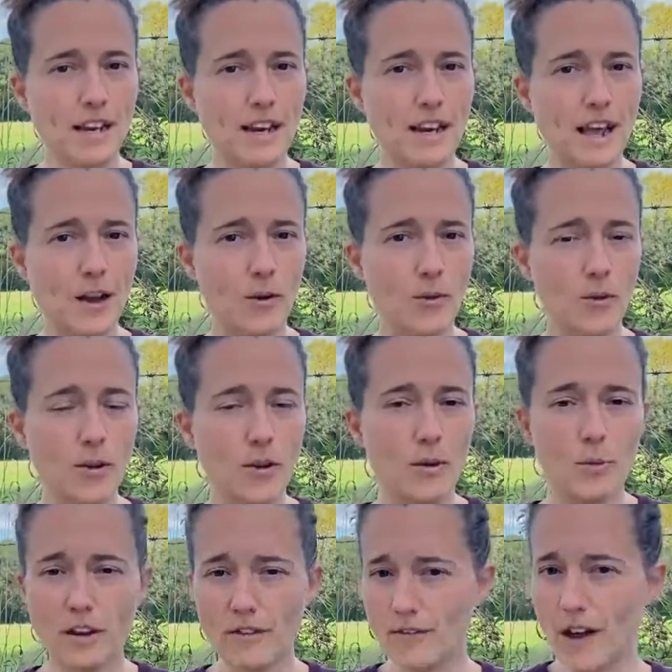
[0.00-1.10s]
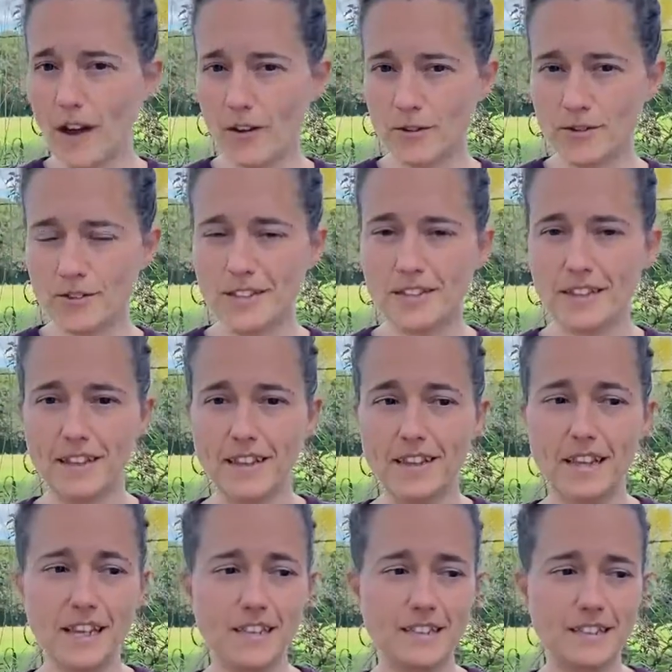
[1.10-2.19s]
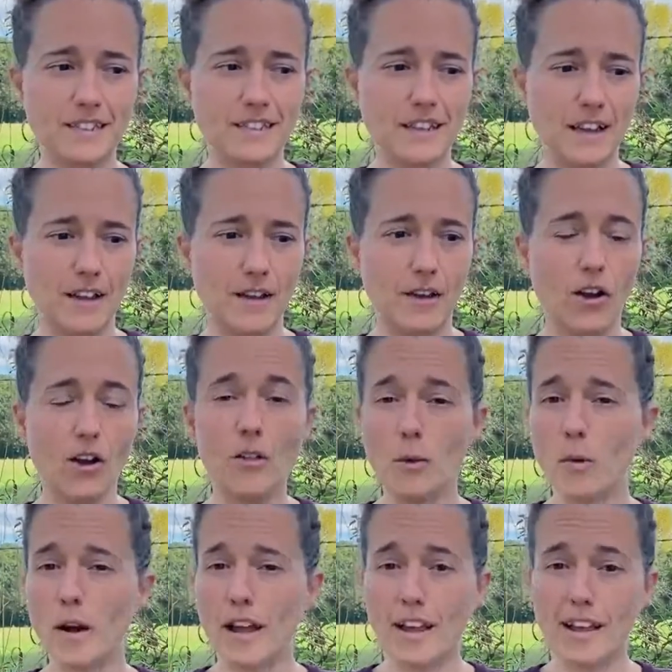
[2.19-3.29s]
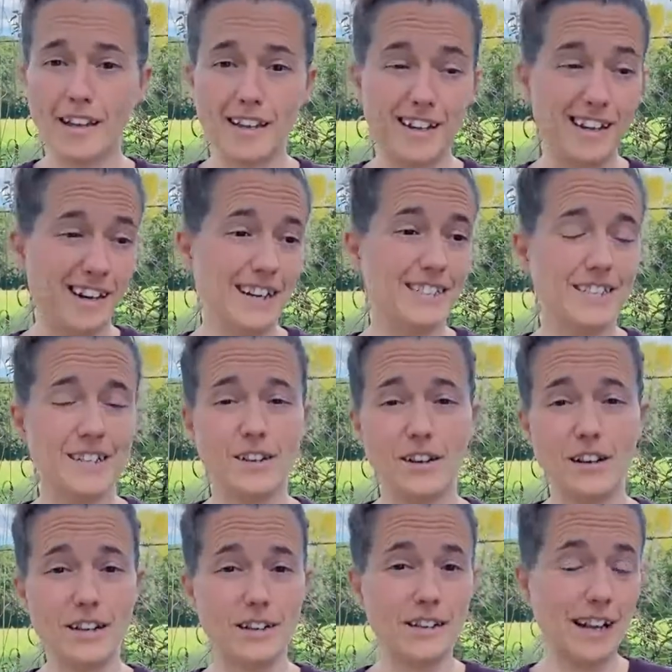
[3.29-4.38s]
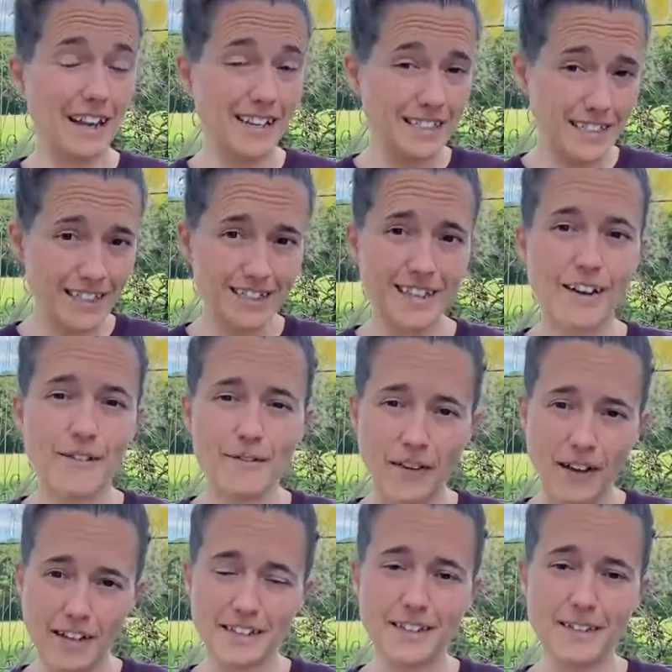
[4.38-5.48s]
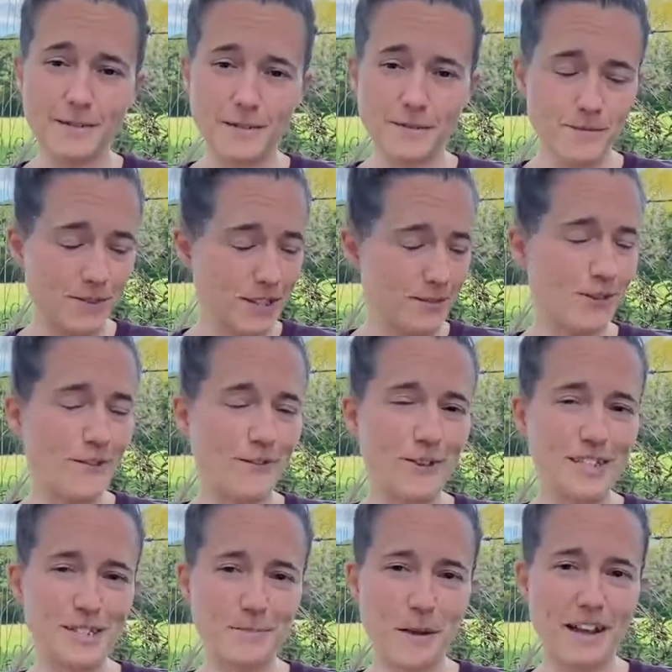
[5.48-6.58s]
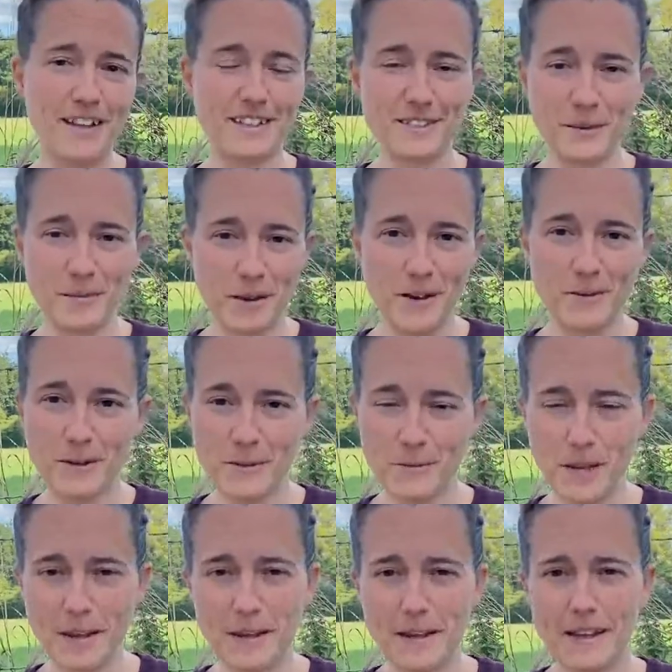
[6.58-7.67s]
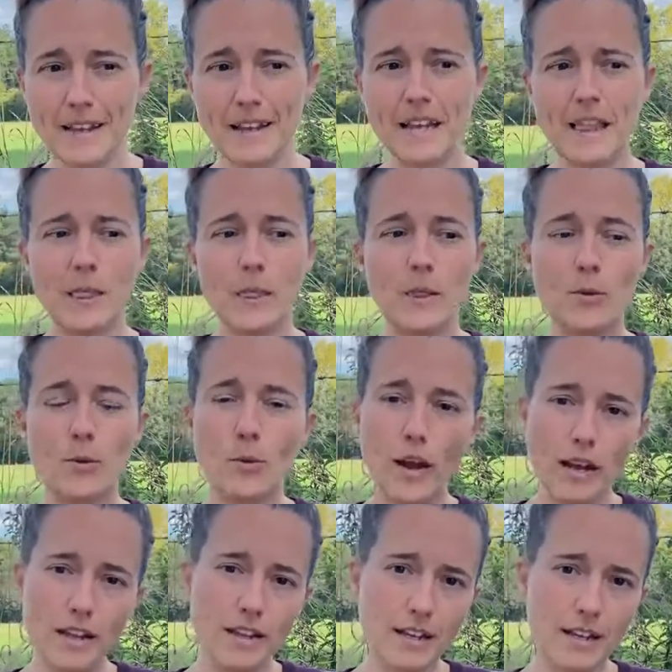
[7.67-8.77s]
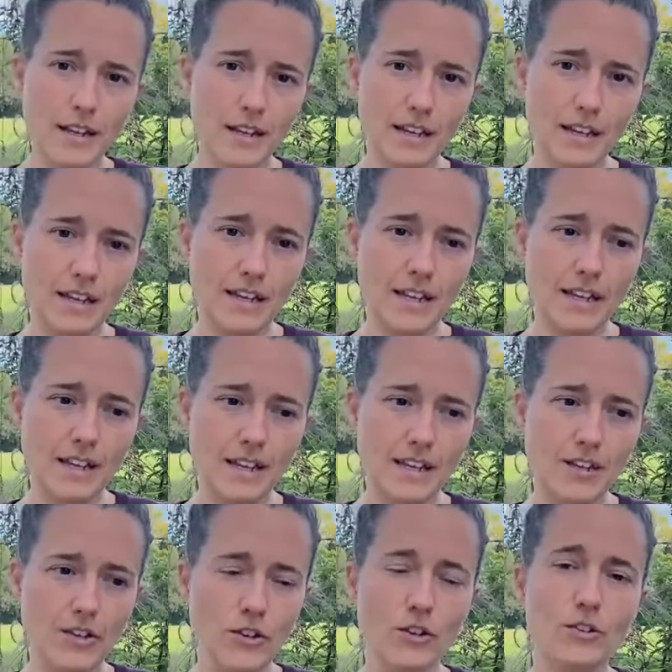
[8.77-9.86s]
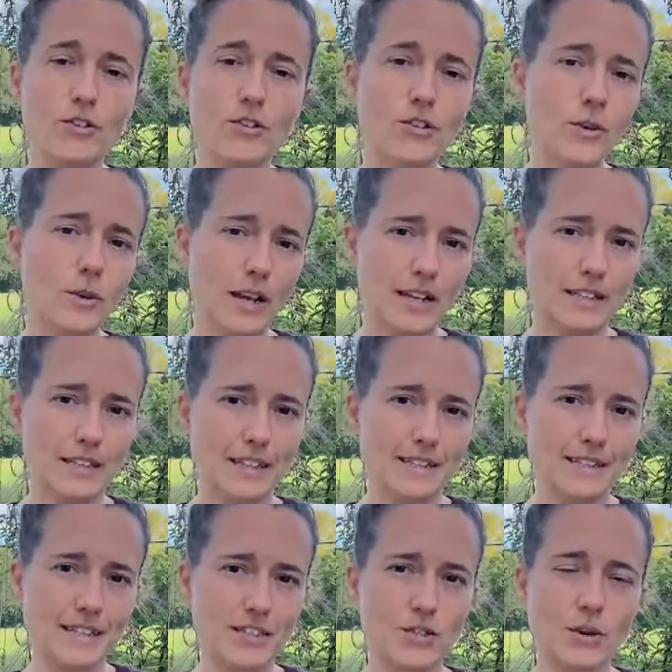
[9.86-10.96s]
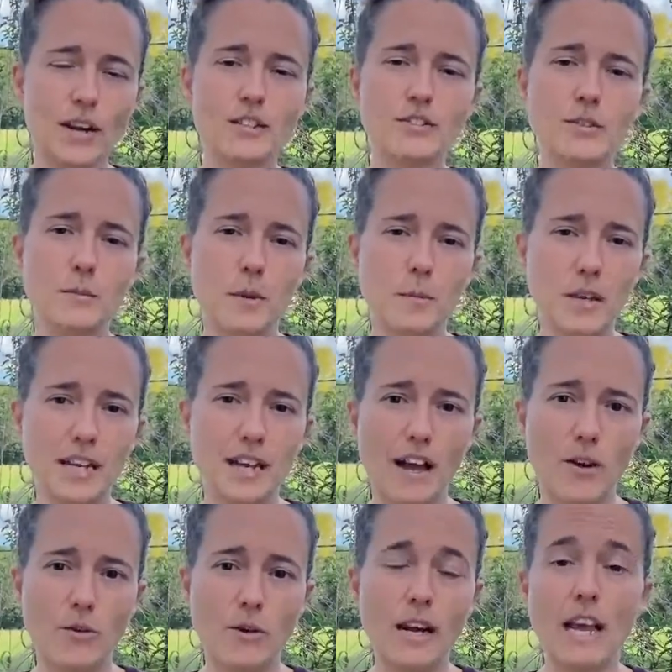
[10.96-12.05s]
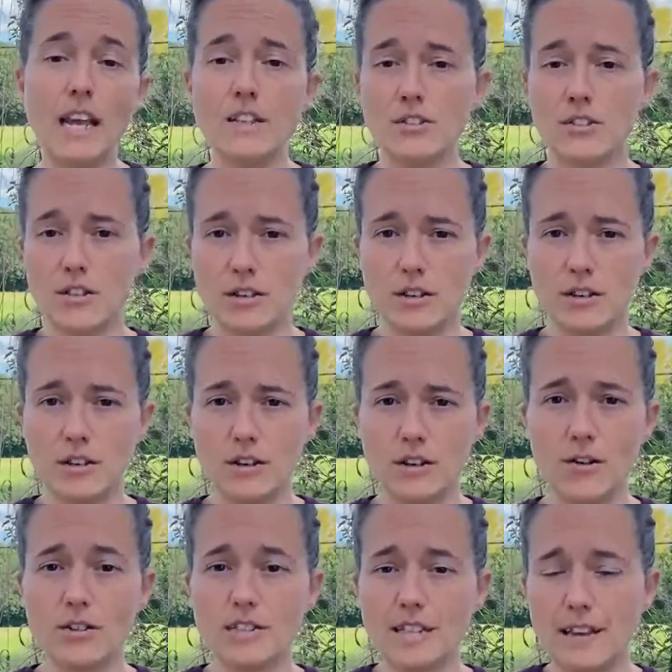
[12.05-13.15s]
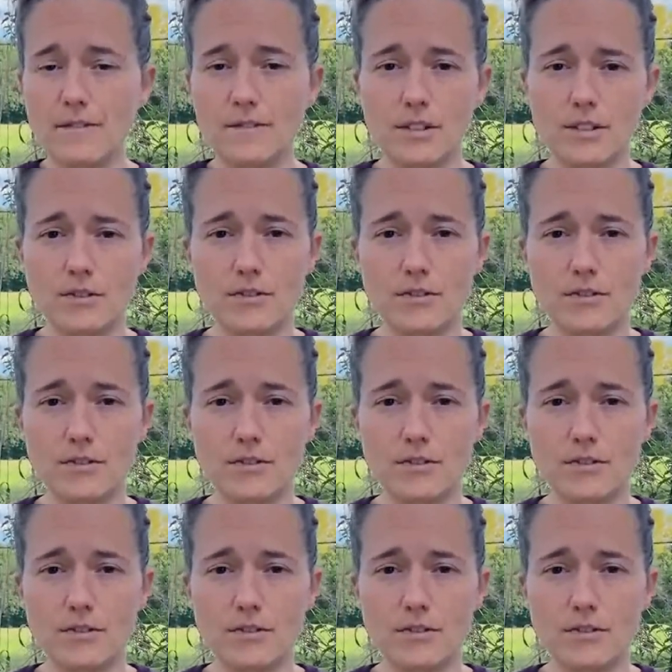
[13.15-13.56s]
Now, we found this uh, other way in an article, and I just can't find the, the reference back, so bear with me. The way that you do it is trying to mimic how nature looks after